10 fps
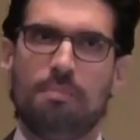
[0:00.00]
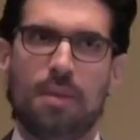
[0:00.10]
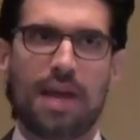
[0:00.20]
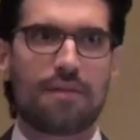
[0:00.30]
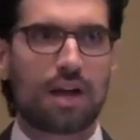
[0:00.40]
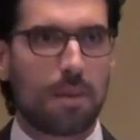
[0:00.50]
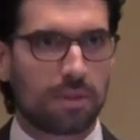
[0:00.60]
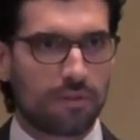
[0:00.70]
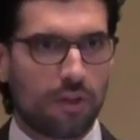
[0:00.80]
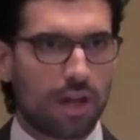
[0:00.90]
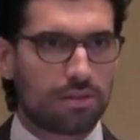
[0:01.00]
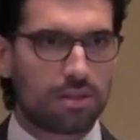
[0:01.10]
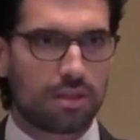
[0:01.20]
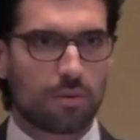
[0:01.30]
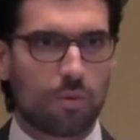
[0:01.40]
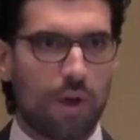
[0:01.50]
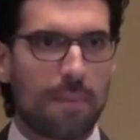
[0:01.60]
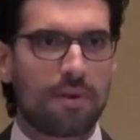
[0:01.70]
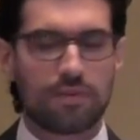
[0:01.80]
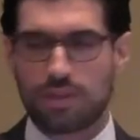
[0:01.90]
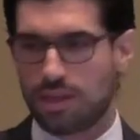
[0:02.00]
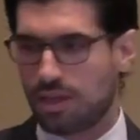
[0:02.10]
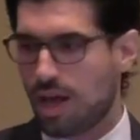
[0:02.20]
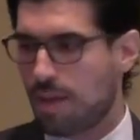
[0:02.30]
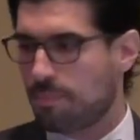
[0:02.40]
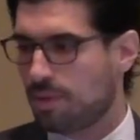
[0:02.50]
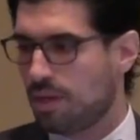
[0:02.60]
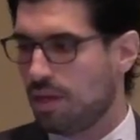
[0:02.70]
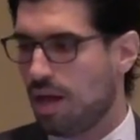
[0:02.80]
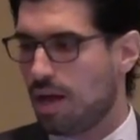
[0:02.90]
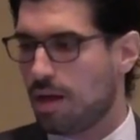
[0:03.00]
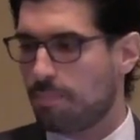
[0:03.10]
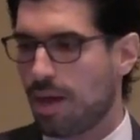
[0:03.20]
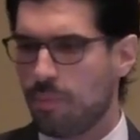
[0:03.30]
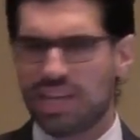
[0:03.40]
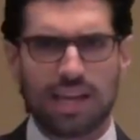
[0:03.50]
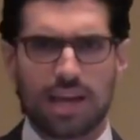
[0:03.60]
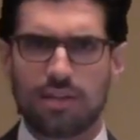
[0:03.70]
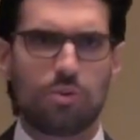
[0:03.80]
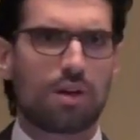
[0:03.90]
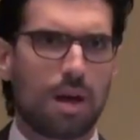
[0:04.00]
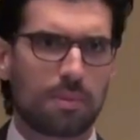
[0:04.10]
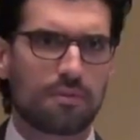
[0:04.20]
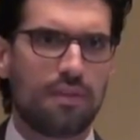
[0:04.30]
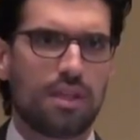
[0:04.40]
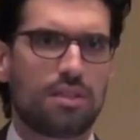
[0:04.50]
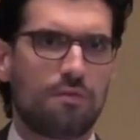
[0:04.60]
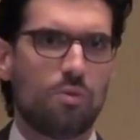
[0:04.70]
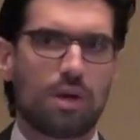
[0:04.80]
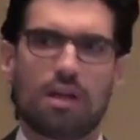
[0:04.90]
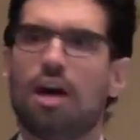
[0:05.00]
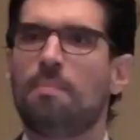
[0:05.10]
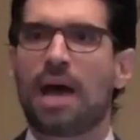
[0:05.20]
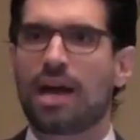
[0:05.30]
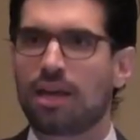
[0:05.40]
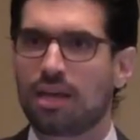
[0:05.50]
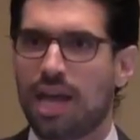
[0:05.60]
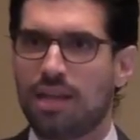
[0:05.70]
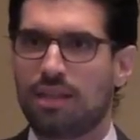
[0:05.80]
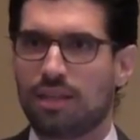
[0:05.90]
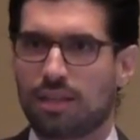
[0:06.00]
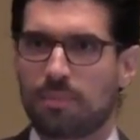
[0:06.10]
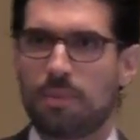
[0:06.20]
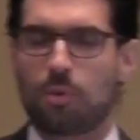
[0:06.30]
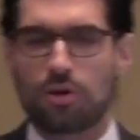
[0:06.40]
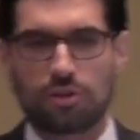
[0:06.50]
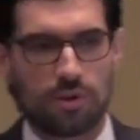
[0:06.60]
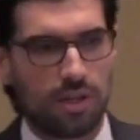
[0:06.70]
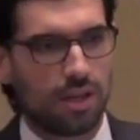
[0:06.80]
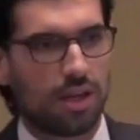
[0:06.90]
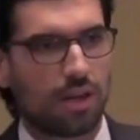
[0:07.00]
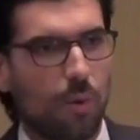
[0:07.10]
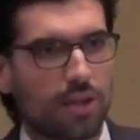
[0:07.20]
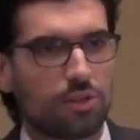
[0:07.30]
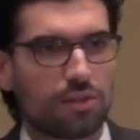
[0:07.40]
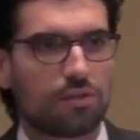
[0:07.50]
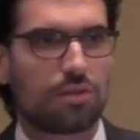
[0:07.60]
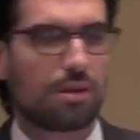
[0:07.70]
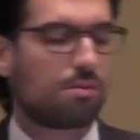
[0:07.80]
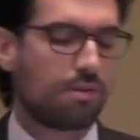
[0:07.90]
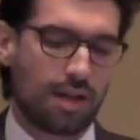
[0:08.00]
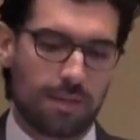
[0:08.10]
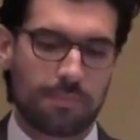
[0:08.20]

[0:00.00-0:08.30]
maybe have a couple of thoughts to wrap everything up, and we can get into a couple of things if you want to unpack anything a little bit more during questions. So